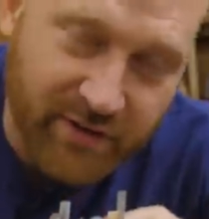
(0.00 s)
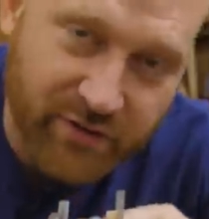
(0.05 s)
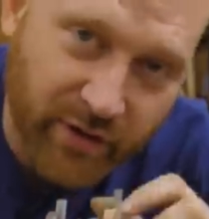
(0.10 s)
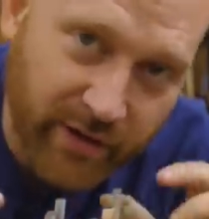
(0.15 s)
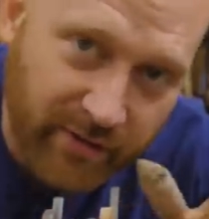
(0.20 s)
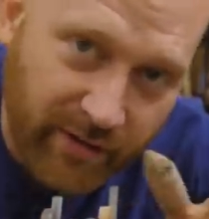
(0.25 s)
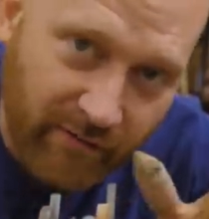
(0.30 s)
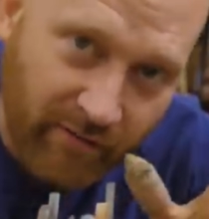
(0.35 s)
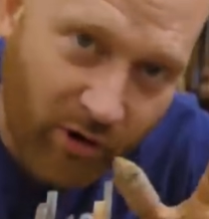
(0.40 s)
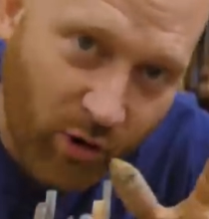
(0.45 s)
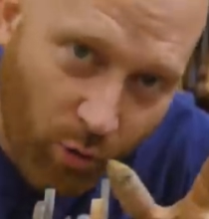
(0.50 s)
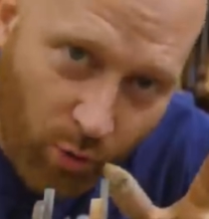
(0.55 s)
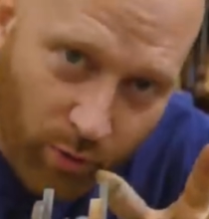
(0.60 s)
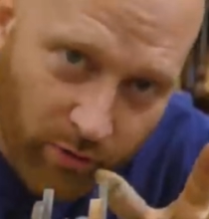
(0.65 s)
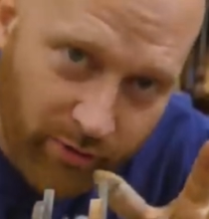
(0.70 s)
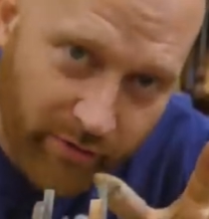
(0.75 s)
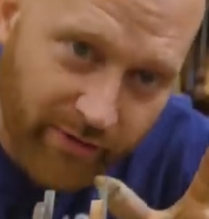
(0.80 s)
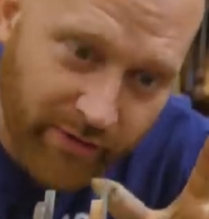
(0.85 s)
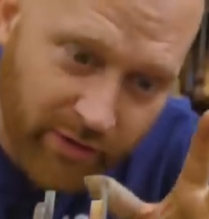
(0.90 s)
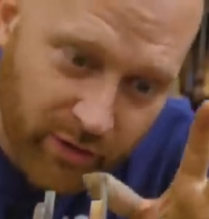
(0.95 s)
So if you have a
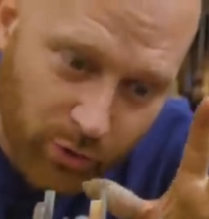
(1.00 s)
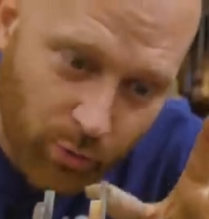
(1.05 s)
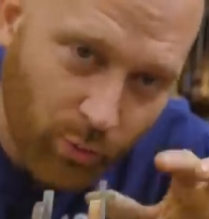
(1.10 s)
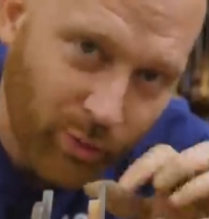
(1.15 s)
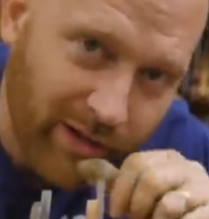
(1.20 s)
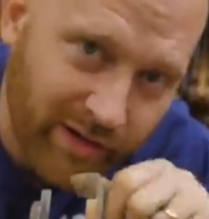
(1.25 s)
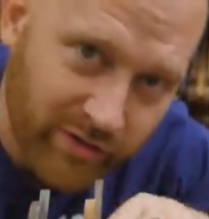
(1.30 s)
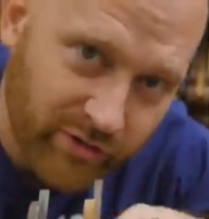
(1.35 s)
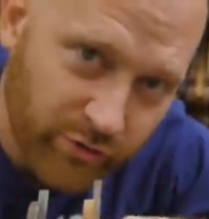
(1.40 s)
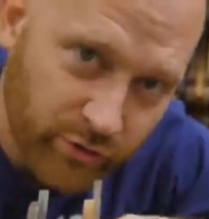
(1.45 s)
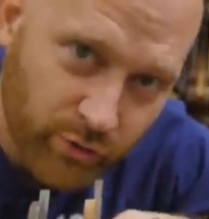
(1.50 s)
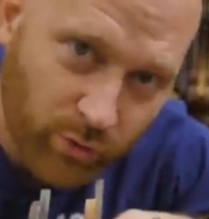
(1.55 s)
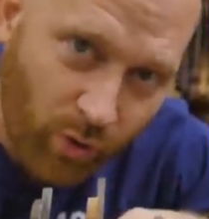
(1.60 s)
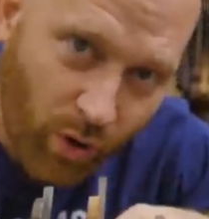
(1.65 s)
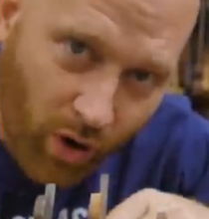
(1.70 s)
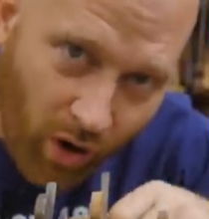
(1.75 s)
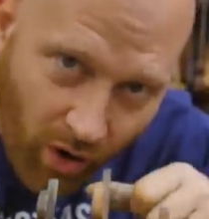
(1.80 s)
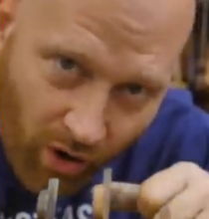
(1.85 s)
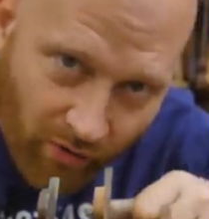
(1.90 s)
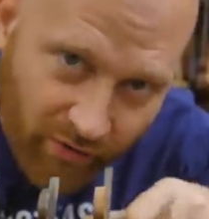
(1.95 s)
corner that you want to
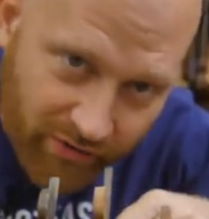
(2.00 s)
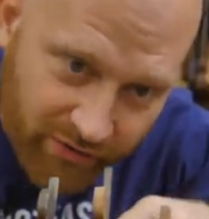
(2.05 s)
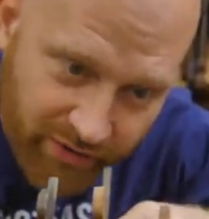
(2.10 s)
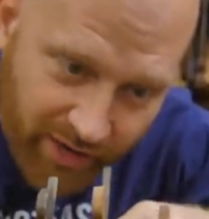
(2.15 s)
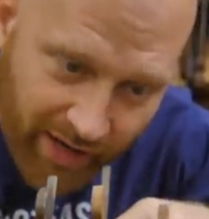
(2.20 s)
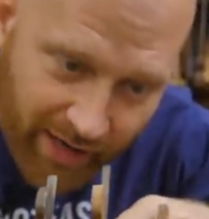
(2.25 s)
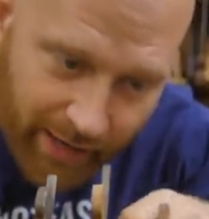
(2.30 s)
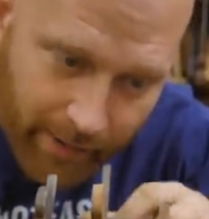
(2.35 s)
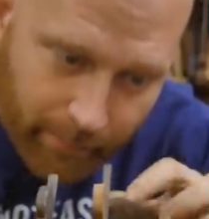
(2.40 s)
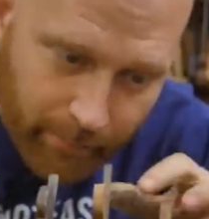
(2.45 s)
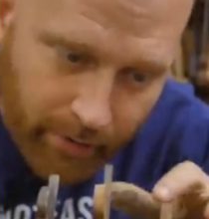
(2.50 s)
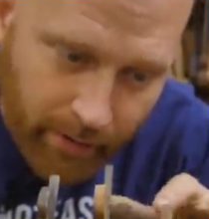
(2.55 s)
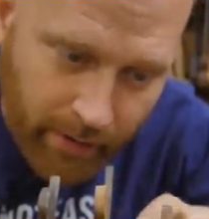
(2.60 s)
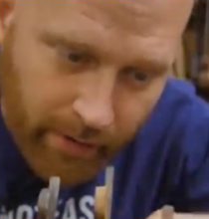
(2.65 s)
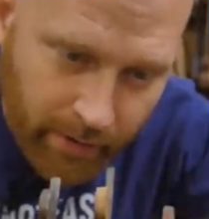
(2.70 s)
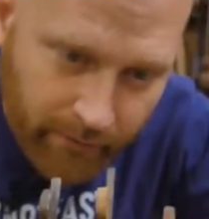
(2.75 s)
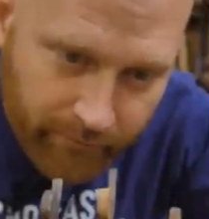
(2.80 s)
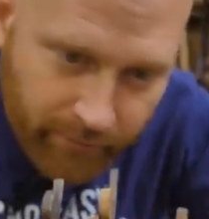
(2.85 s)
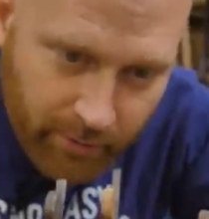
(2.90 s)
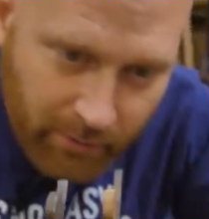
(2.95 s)
do all the time,
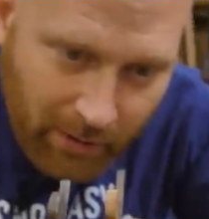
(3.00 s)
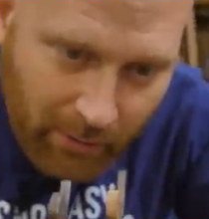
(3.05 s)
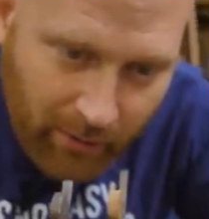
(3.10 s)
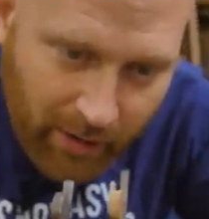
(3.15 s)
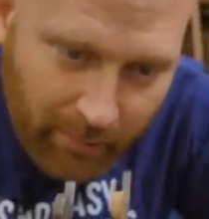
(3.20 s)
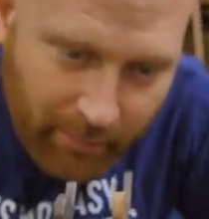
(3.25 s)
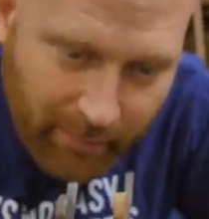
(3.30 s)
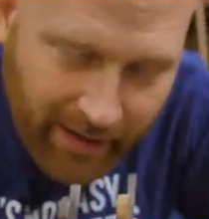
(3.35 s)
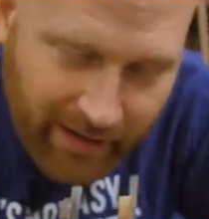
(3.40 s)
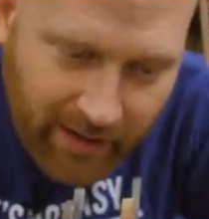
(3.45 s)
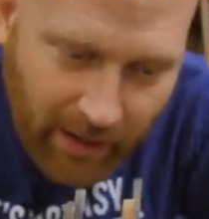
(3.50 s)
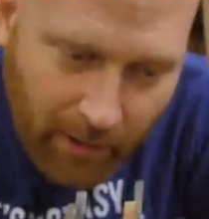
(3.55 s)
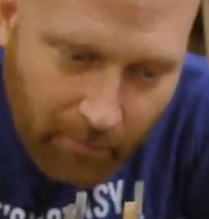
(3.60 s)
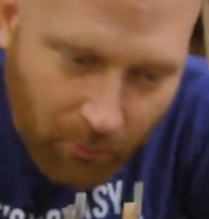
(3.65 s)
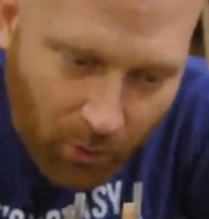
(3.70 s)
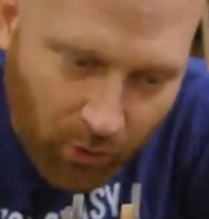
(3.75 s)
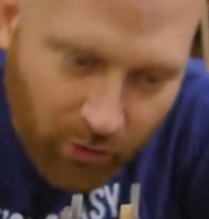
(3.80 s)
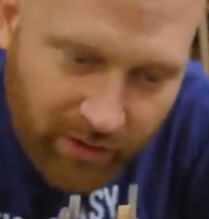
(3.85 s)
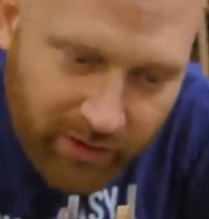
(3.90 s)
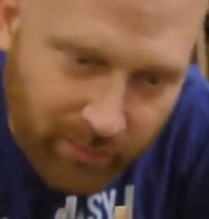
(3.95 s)
you might want to make a
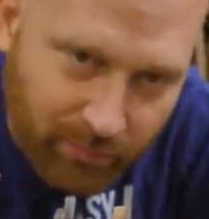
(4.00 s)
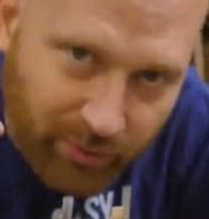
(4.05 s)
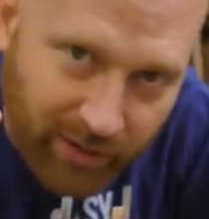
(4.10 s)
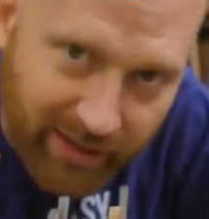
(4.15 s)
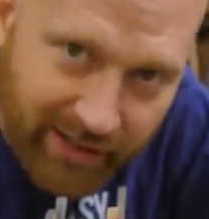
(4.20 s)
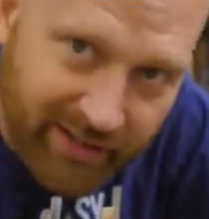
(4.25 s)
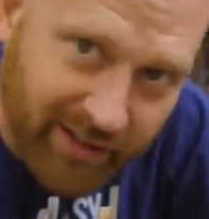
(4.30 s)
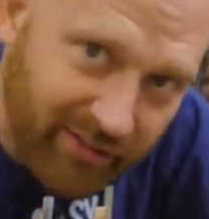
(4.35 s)
molding plane